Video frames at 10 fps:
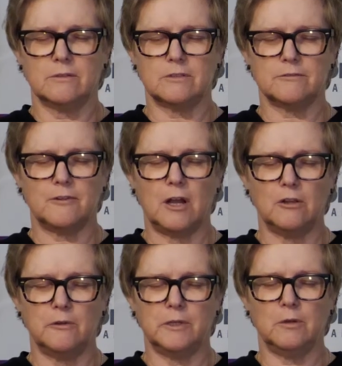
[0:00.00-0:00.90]
just
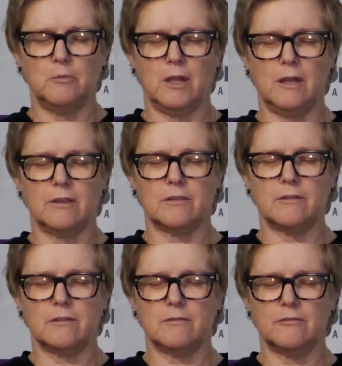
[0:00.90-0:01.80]
following your
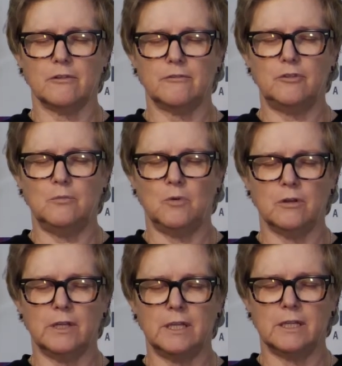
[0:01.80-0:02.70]
breath for a few
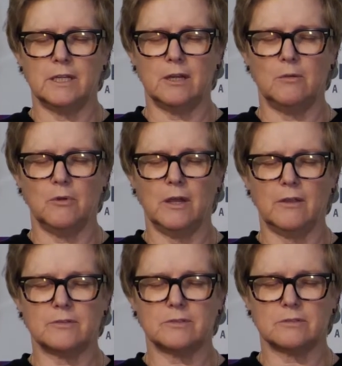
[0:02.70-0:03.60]
more in and out
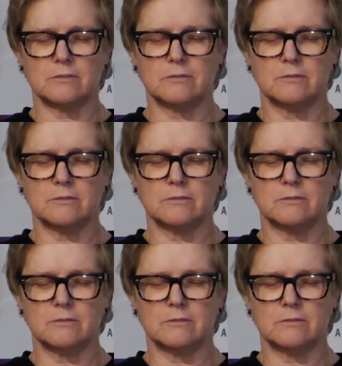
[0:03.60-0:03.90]
breaths.